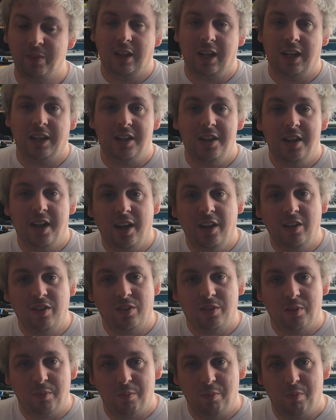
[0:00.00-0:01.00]
They had a
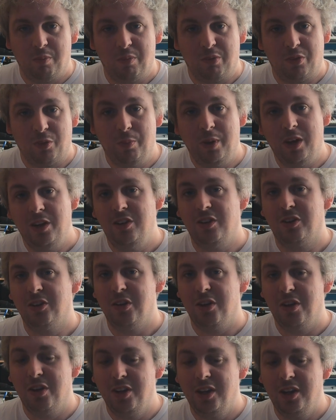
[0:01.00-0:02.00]
nice spacious
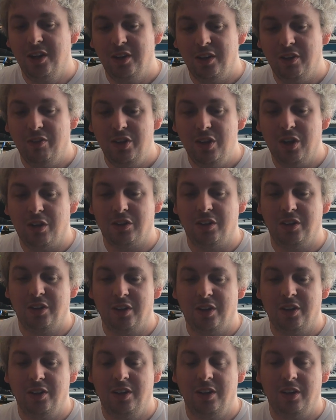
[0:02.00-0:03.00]
corner of the
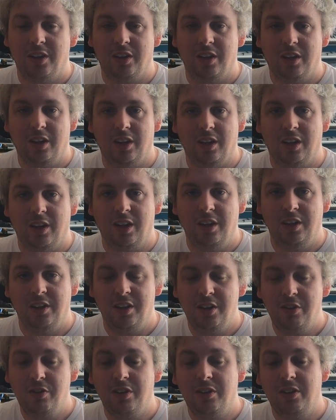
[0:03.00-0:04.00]
octagon,
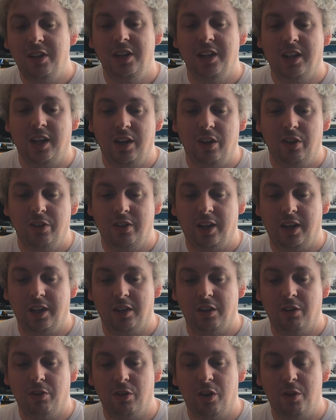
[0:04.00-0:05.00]
and interestingly they also
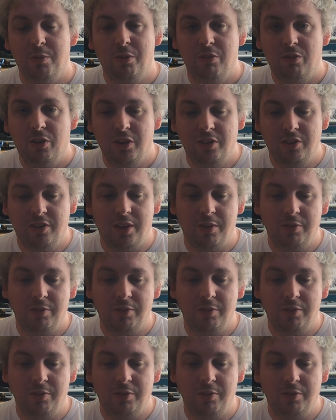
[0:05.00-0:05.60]
had a Chroma Rhodes